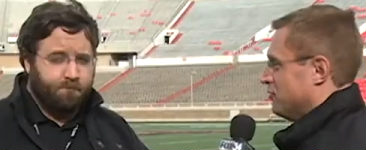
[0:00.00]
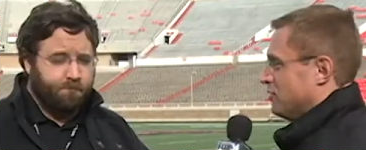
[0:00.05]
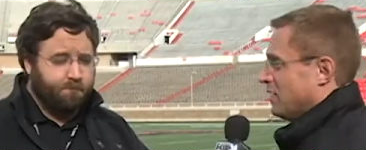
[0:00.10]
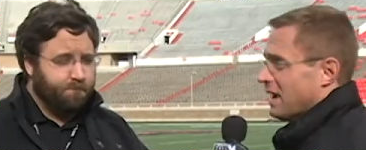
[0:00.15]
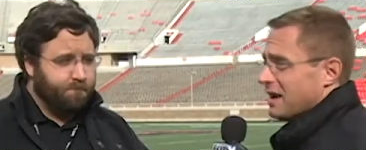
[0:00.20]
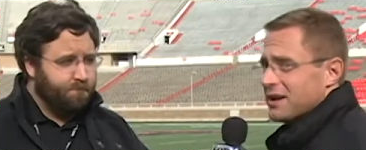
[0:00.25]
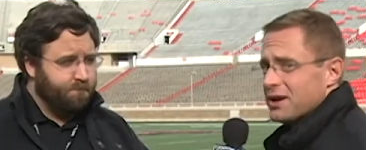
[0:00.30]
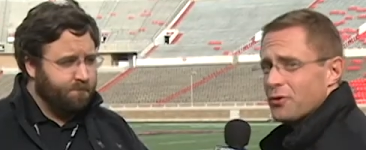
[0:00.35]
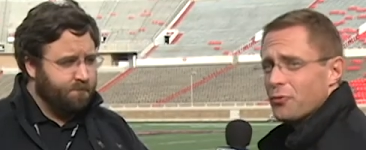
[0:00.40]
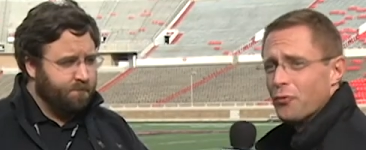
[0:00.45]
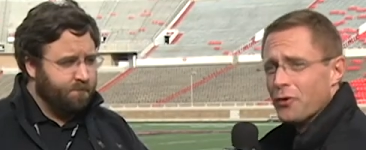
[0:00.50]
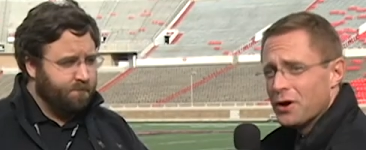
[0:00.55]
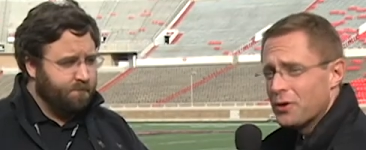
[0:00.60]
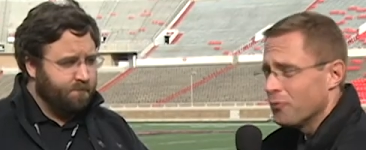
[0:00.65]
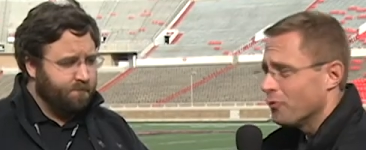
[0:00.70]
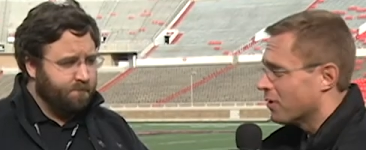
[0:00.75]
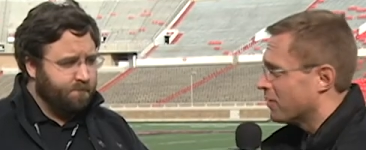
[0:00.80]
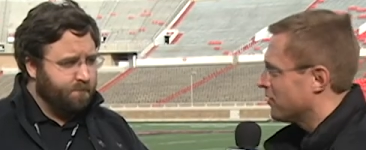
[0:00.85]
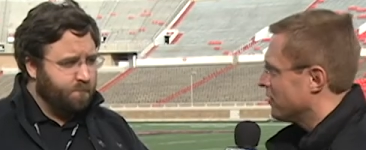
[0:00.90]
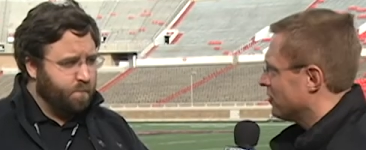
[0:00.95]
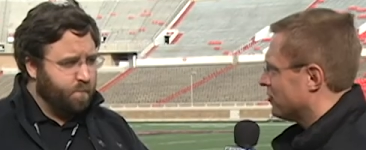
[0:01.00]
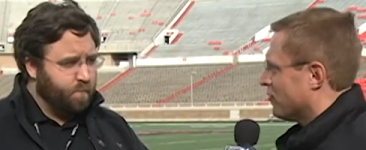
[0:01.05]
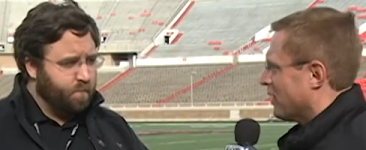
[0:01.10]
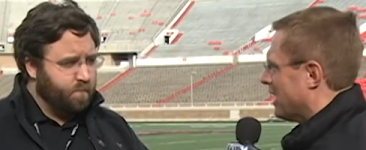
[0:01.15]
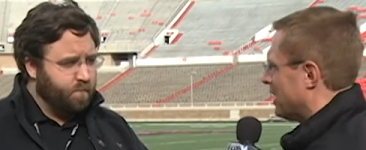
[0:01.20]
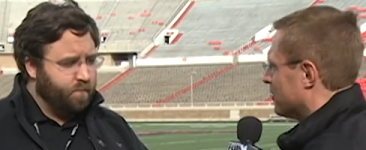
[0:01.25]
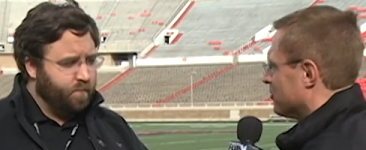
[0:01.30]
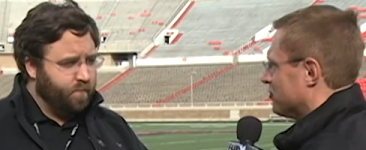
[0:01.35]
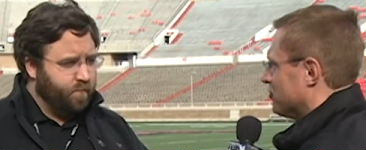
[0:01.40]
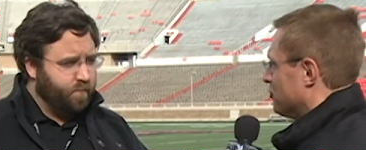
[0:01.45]
Speaker 1: Tech can win one of these
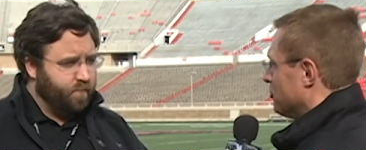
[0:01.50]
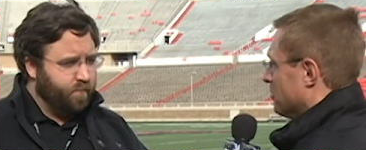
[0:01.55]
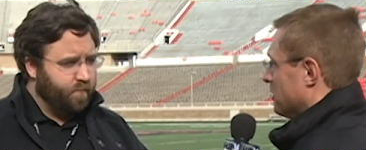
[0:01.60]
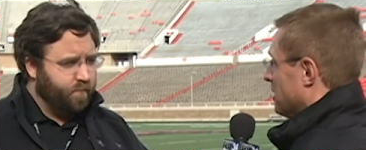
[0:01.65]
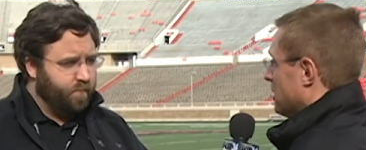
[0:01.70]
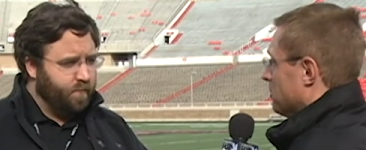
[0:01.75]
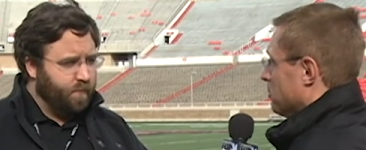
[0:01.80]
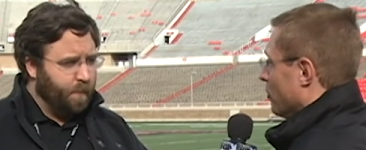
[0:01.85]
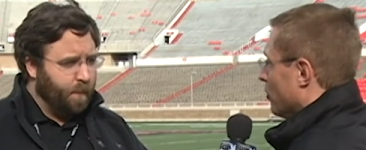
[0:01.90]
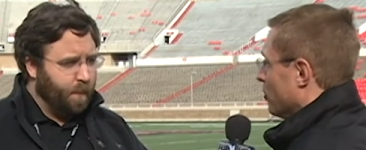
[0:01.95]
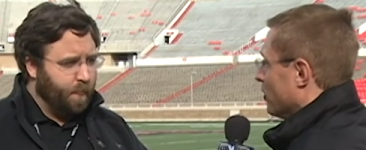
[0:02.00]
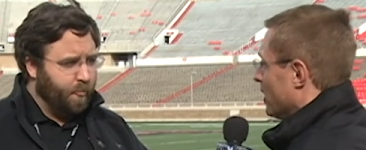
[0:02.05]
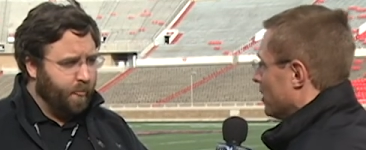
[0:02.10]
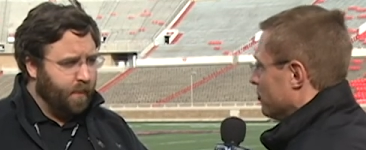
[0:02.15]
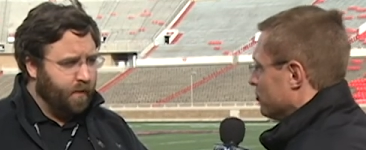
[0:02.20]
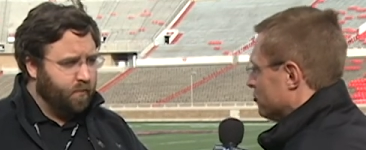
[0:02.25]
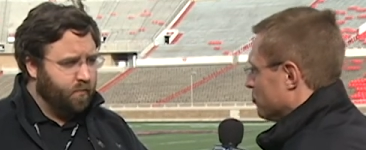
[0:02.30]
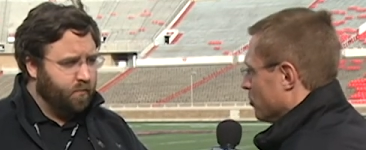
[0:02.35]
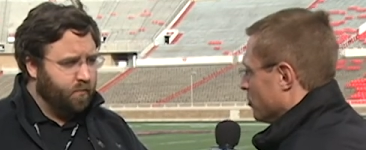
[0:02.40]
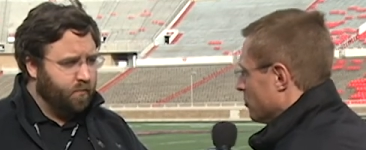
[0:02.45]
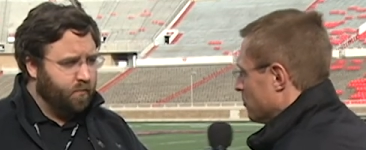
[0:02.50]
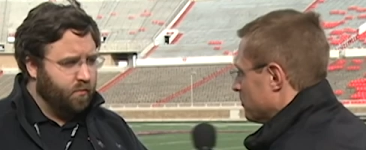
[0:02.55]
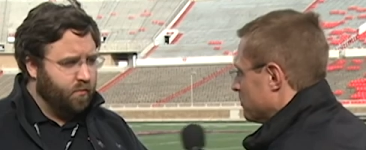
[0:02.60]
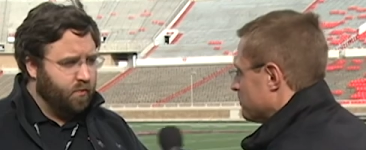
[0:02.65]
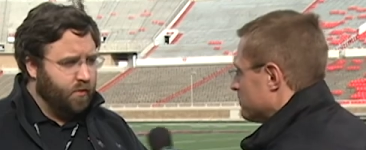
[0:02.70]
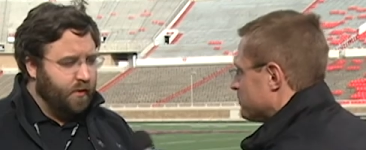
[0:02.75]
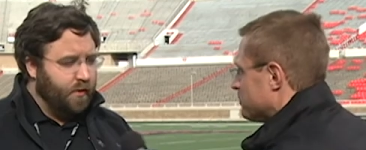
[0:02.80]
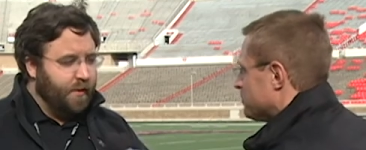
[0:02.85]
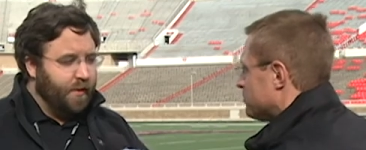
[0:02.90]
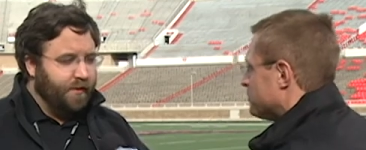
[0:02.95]
final two and get bowl eligible?
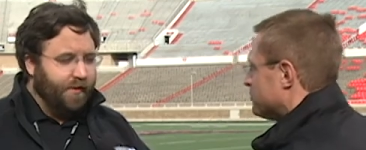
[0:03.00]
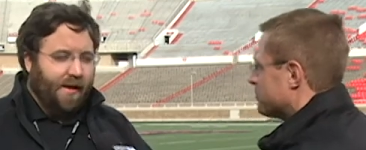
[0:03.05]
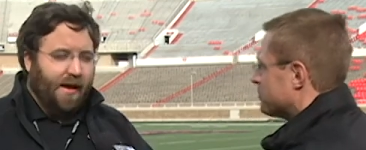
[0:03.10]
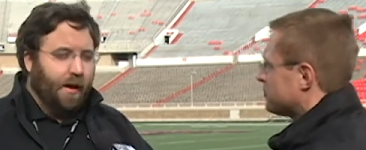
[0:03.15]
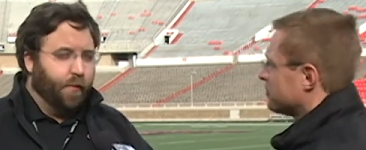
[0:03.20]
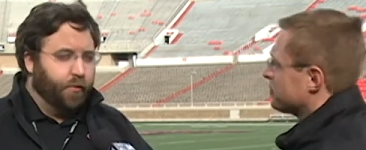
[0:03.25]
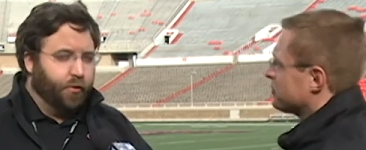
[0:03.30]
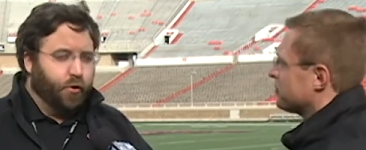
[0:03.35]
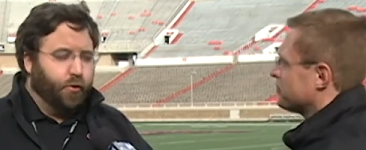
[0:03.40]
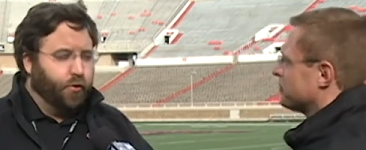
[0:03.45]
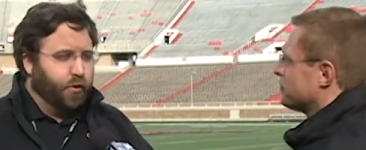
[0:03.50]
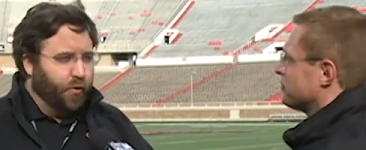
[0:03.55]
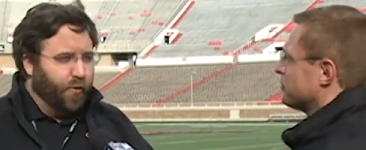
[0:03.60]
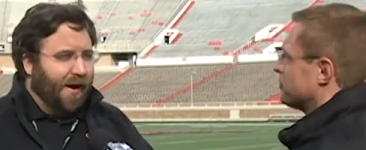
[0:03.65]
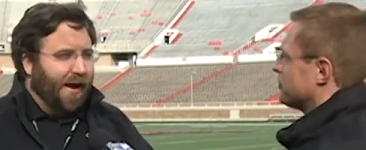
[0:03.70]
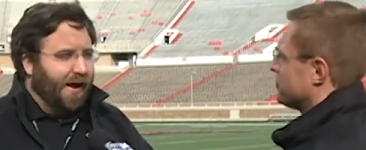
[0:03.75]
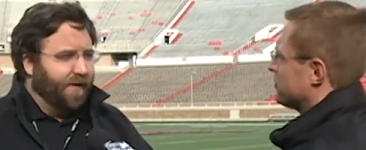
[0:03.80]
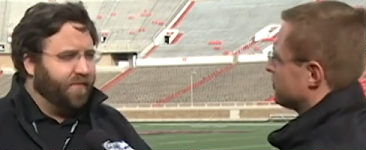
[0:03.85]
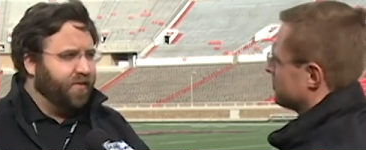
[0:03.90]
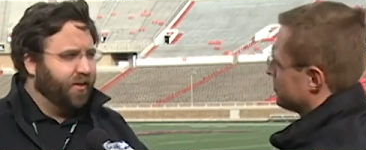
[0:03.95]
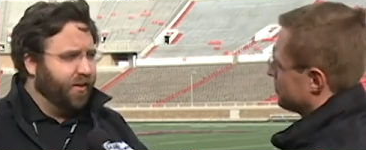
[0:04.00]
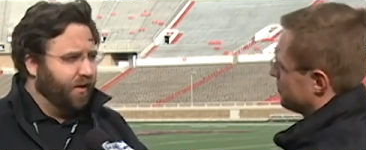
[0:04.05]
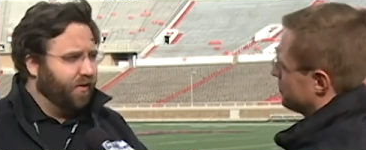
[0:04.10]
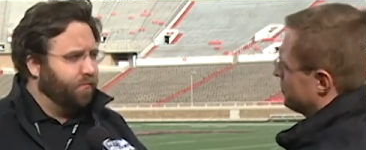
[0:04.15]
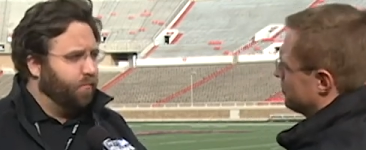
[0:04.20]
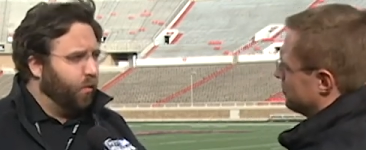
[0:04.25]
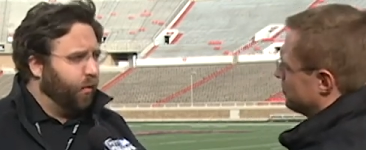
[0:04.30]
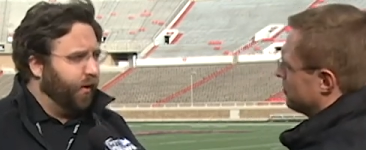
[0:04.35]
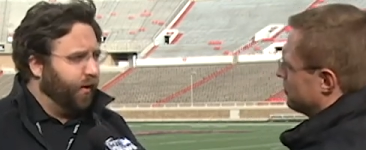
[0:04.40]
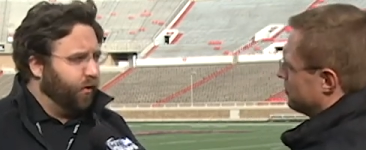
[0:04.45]
Yeah, I mean, you, you have to
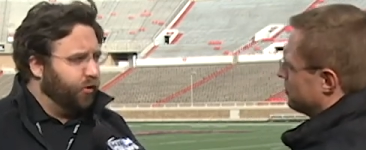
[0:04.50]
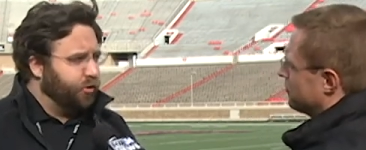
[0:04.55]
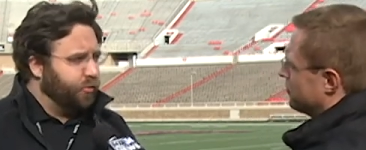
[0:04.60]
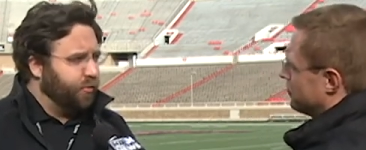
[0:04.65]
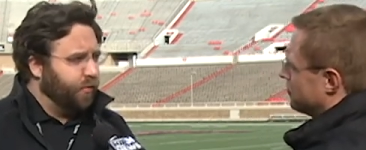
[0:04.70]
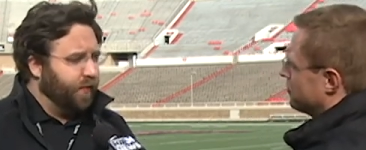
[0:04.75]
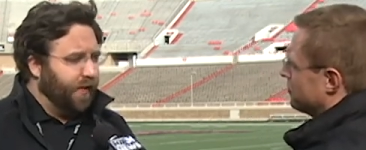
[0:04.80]
get bowl eligible.